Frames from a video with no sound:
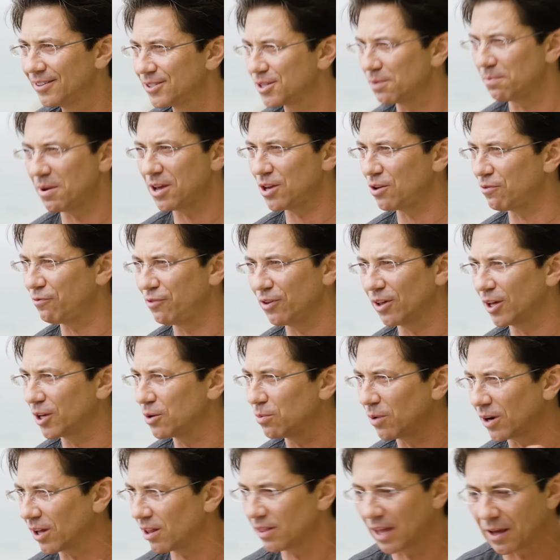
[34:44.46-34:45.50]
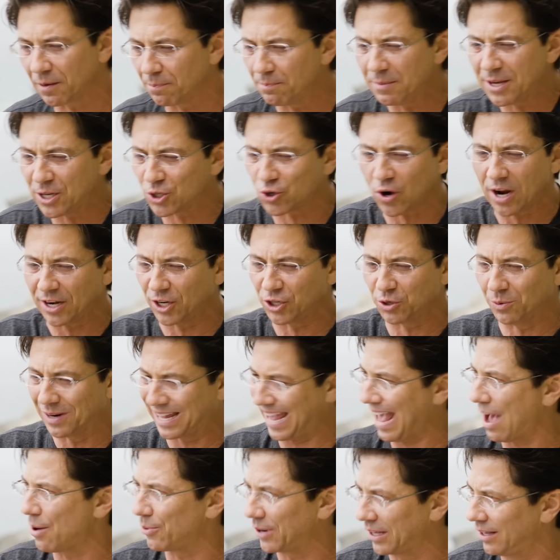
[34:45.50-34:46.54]
Does it make you feel like you want to, like me trying to do
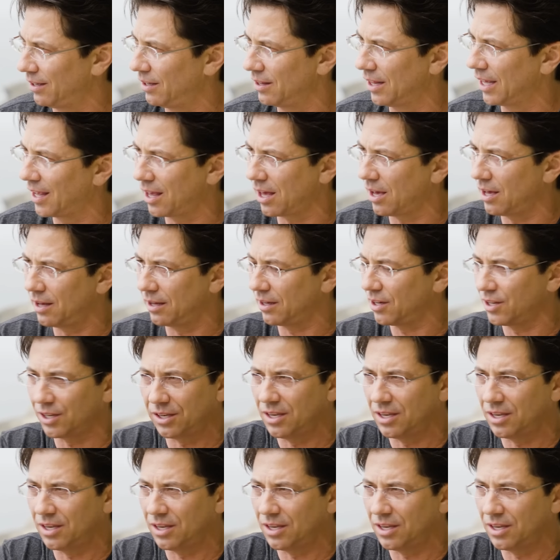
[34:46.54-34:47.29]
accounting? Like, mm.